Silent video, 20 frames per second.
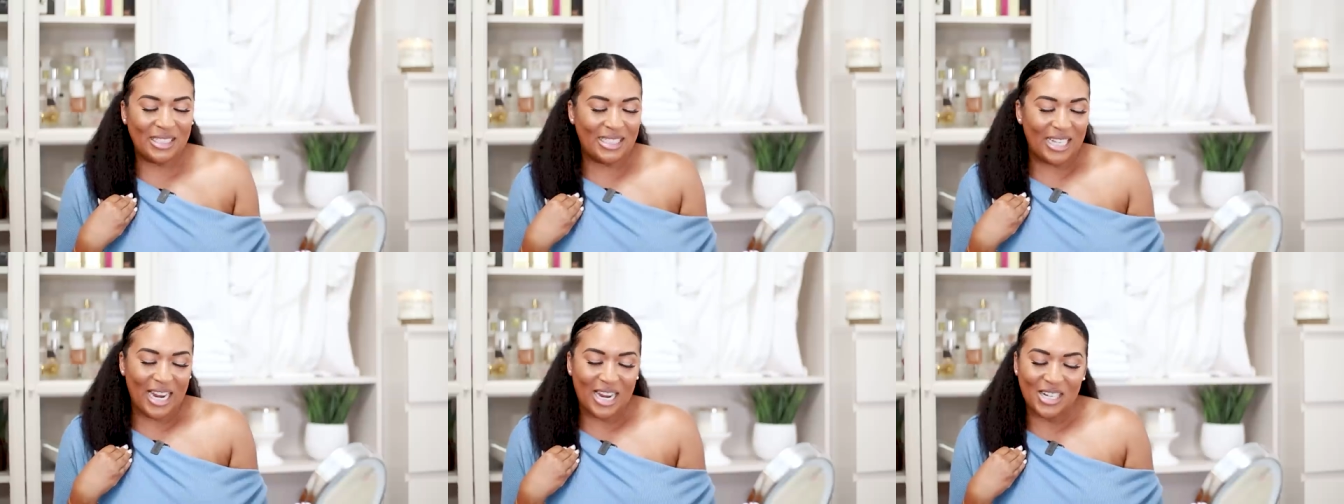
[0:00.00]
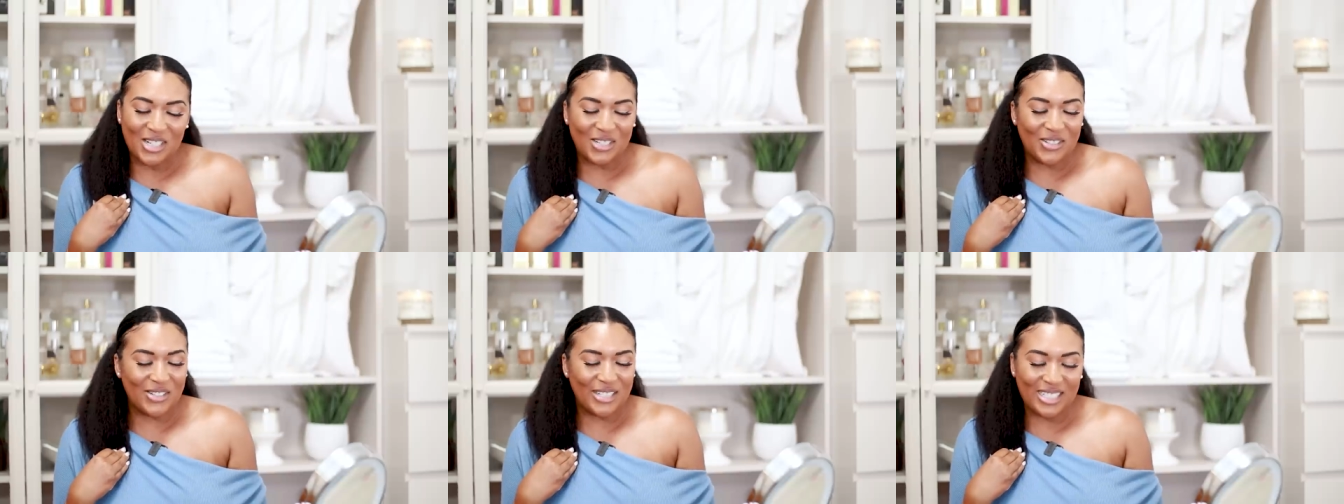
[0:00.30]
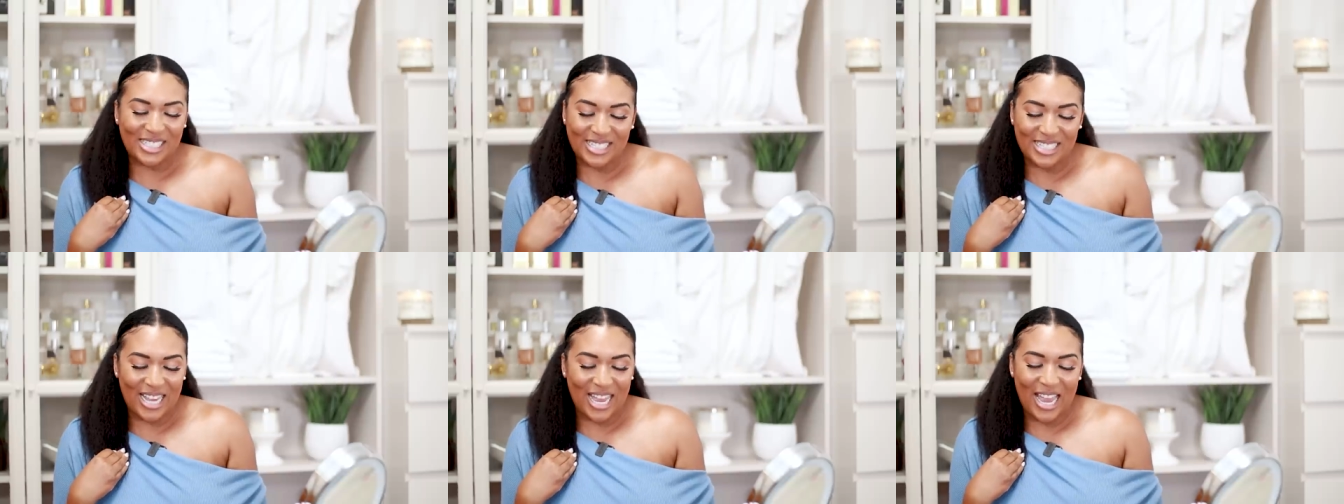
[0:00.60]
the
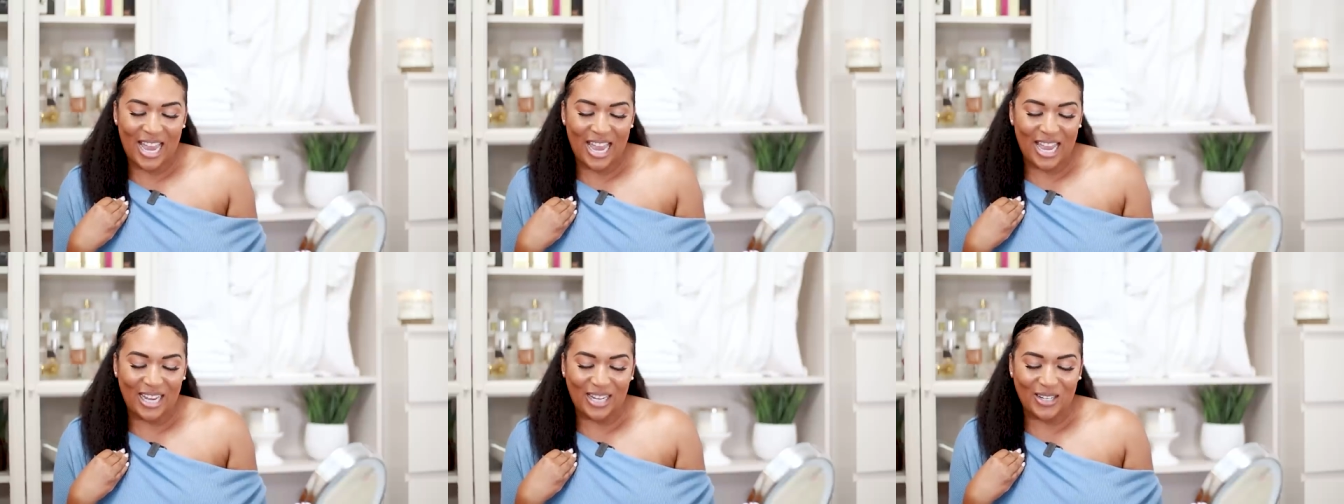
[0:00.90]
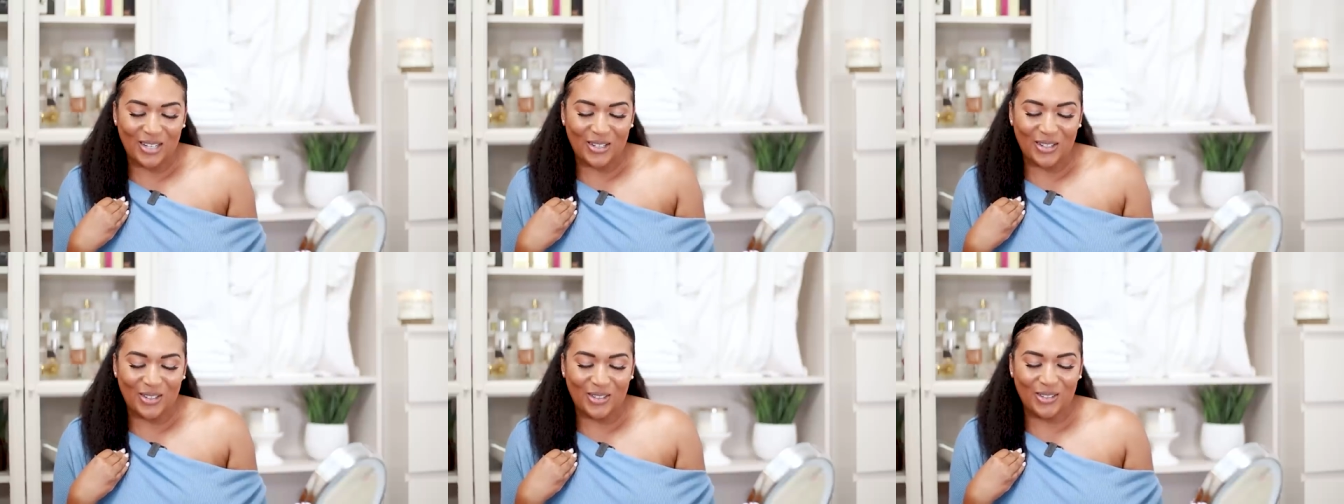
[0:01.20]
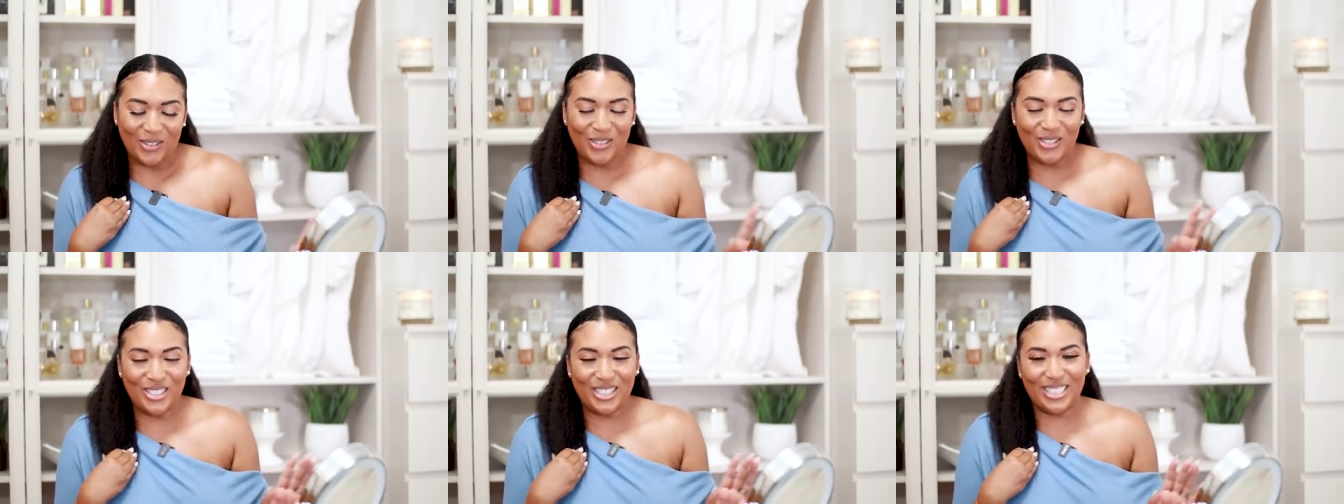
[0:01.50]
dangerous side,
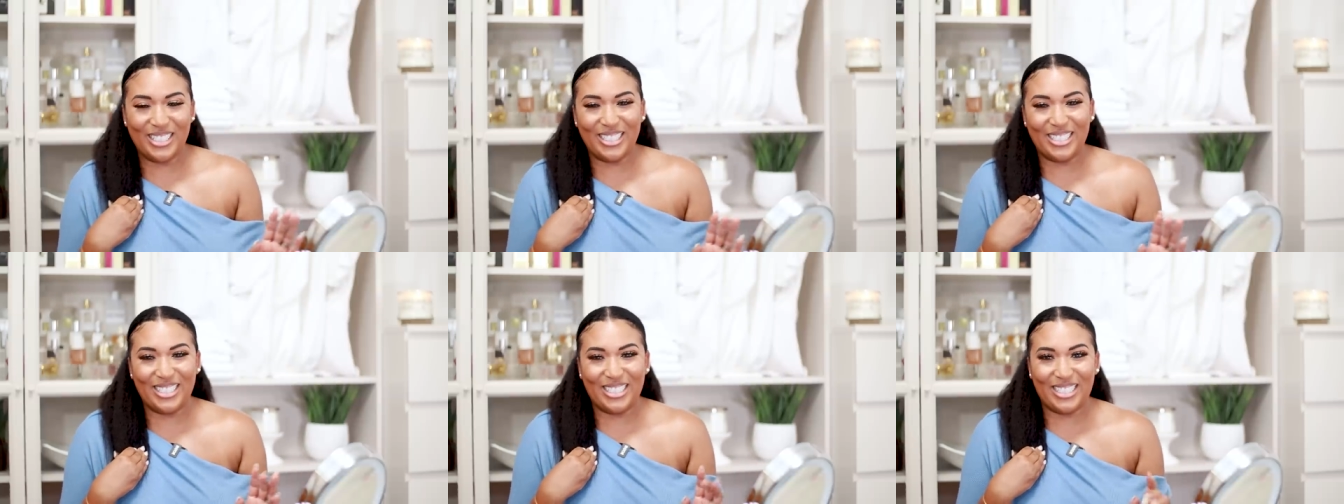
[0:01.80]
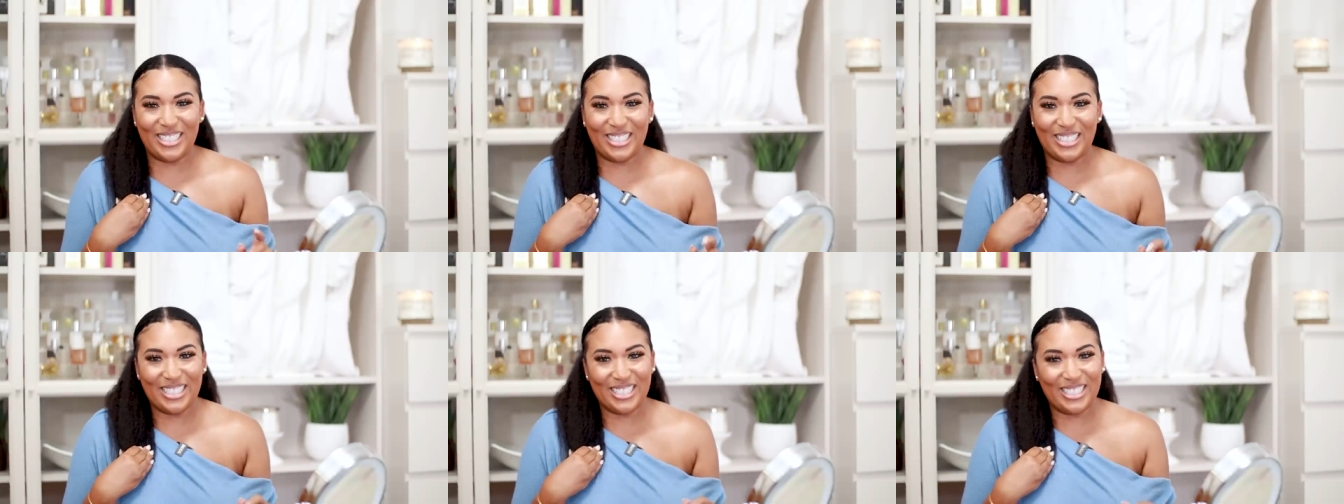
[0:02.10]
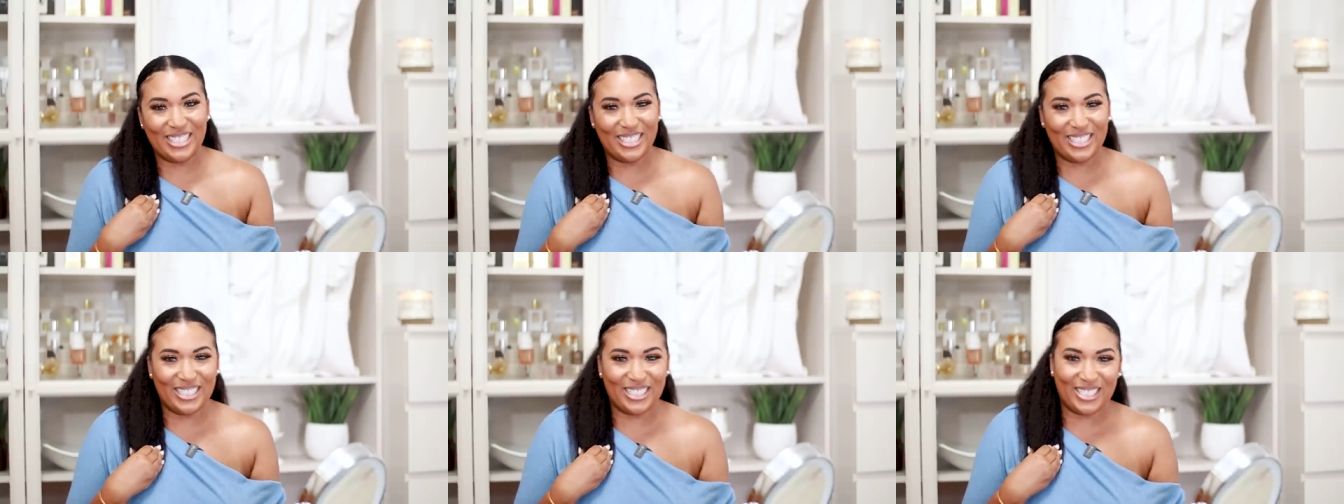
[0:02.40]
girl.
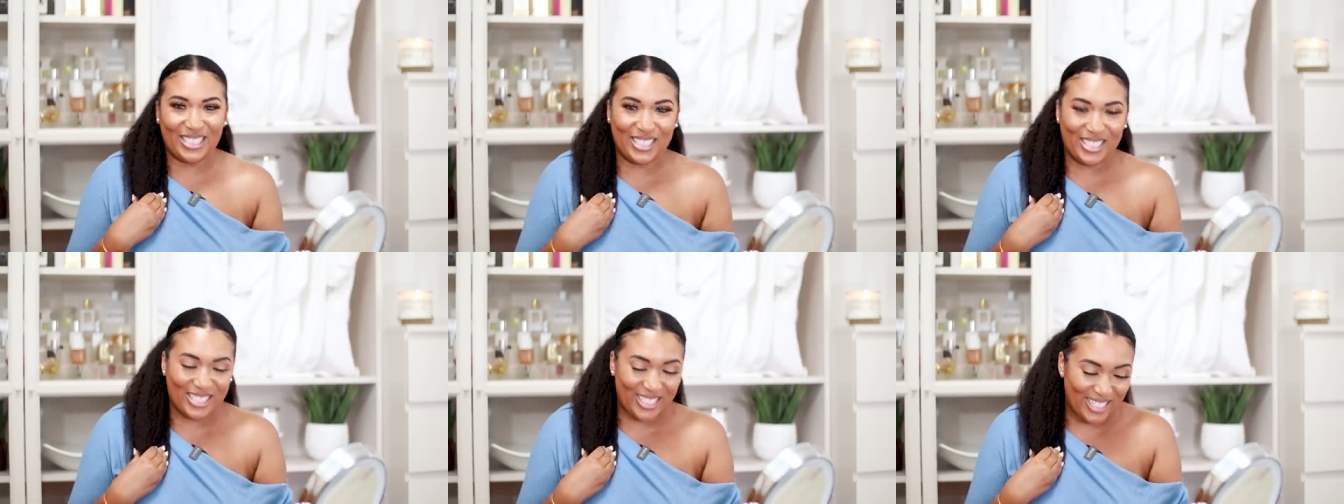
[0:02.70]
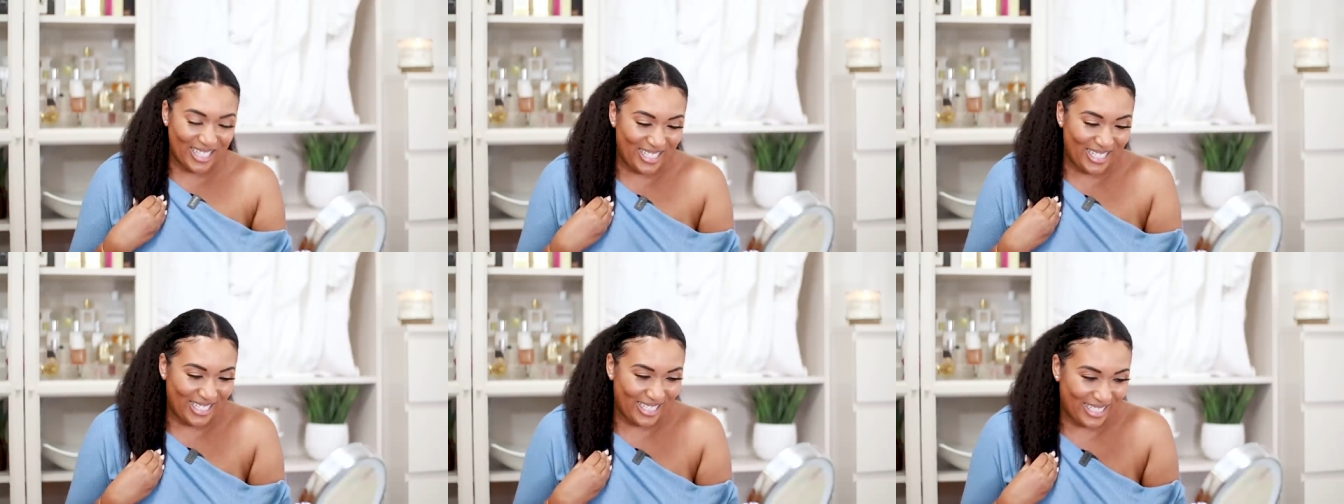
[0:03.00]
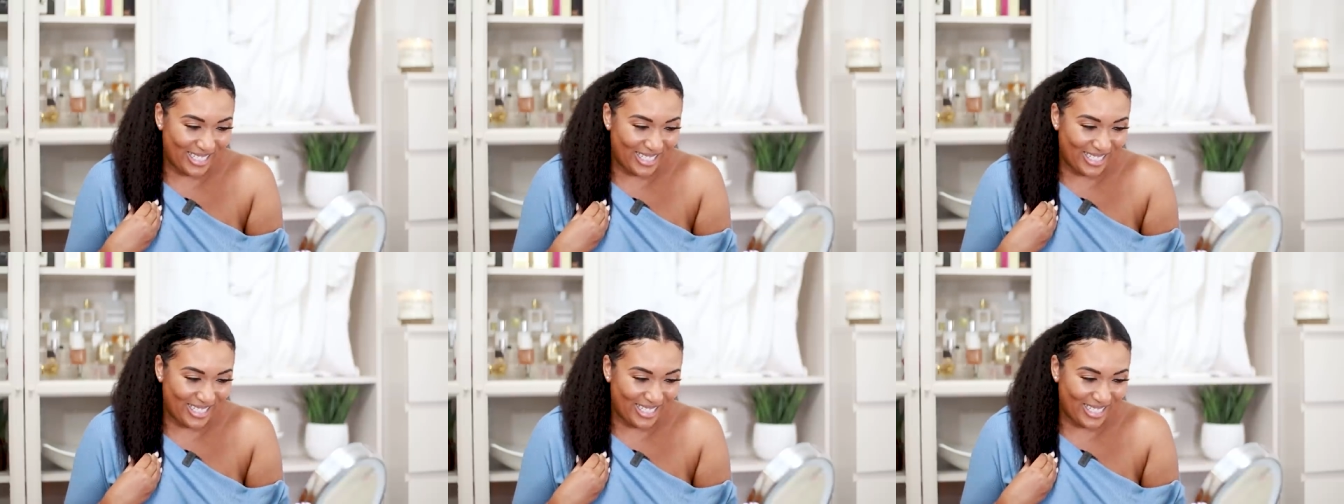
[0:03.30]
Just